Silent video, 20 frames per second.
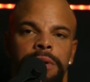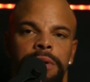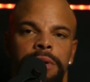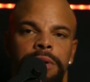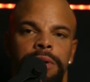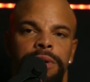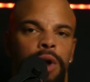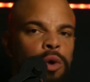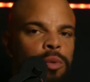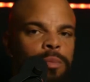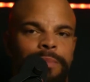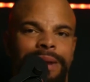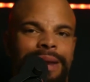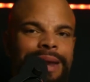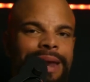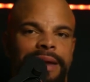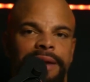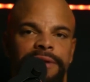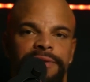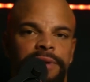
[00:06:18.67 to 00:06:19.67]
Don't be
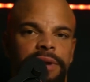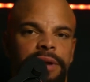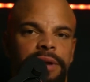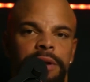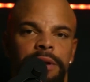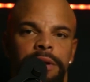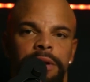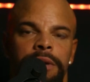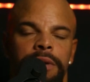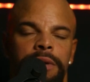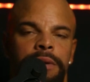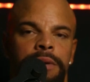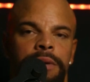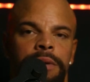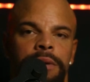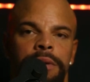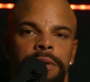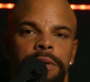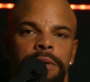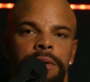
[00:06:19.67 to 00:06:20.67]
lazy.
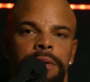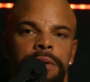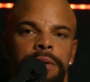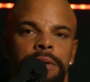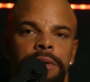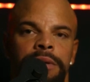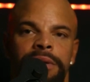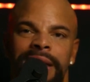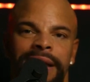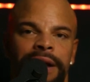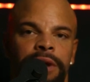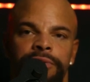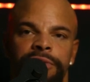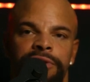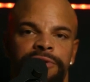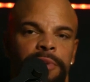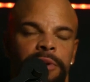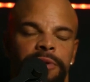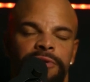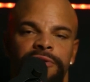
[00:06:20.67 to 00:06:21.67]
Take
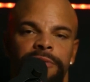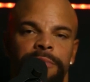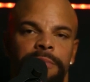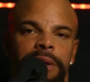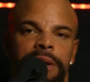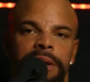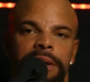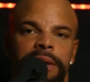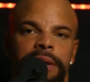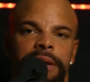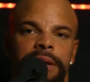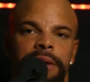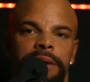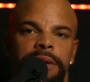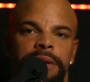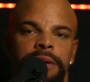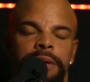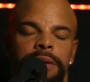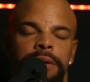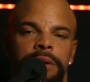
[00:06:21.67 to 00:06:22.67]
responsibility.
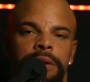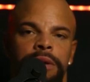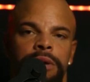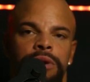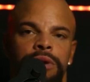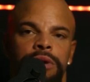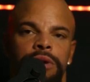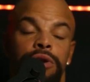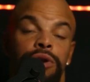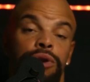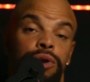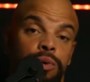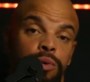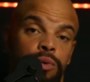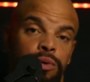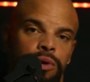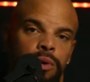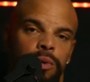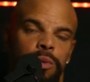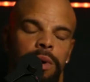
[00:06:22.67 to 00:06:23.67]
Do
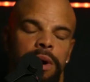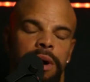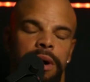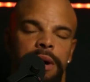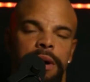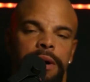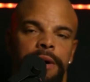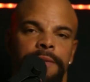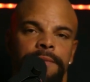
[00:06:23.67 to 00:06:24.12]
the work